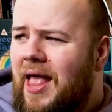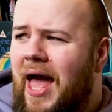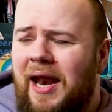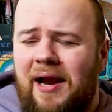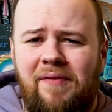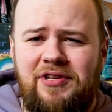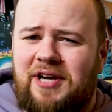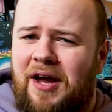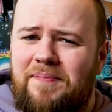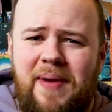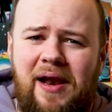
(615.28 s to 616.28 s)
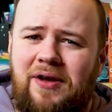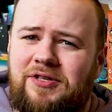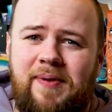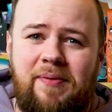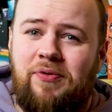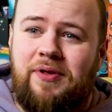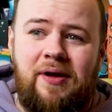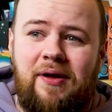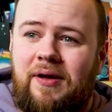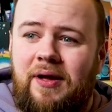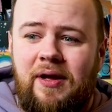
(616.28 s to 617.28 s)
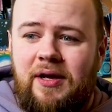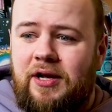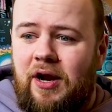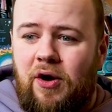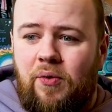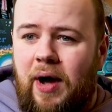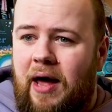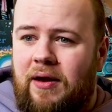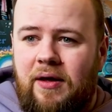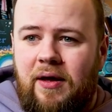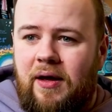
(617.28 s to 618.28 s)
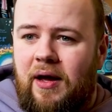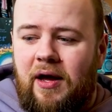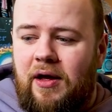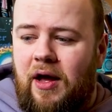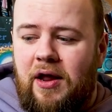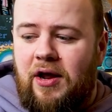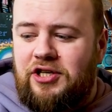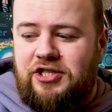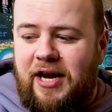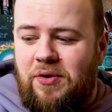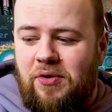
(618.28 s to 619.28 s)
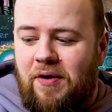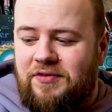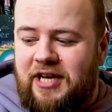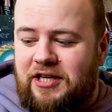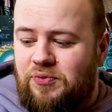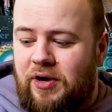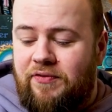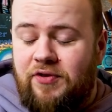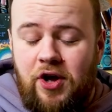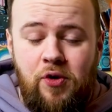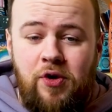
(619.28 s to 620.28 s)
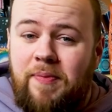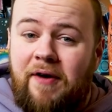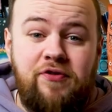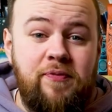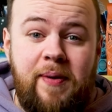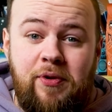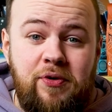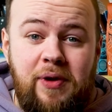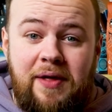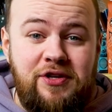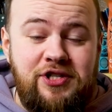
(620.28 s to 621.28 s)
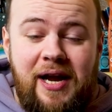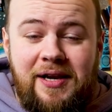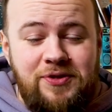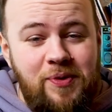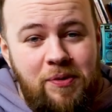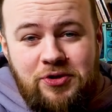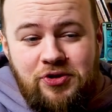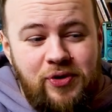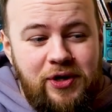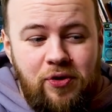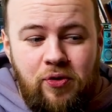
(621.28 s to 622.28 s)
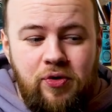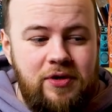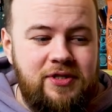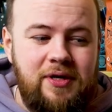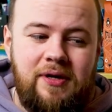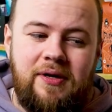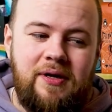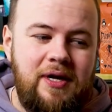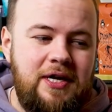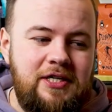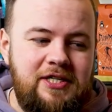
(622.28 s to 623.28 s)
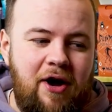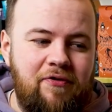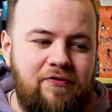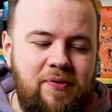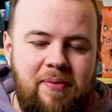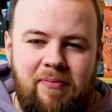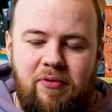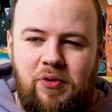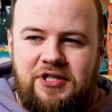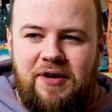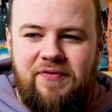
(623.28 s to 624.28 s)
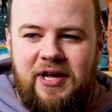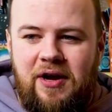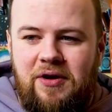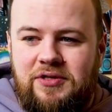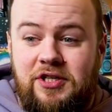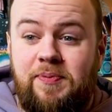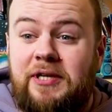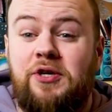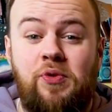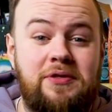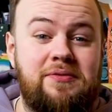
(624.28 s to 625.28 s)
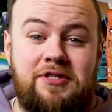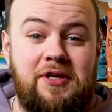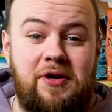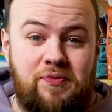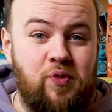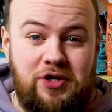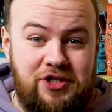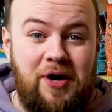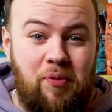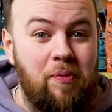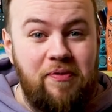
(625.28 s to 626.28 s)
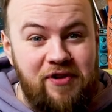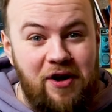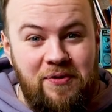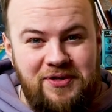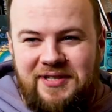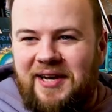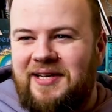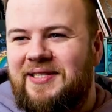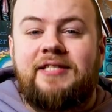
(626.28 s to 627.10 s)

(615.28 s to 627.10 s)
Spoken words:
Had a lovely time, met loads of people that, you know, had a nice, genuine conversation with. We met a few people who liked the channel as well, which was really cool. Got to chat with a few people who watched our videos, especially ones that watched our Pauper video, which was nice.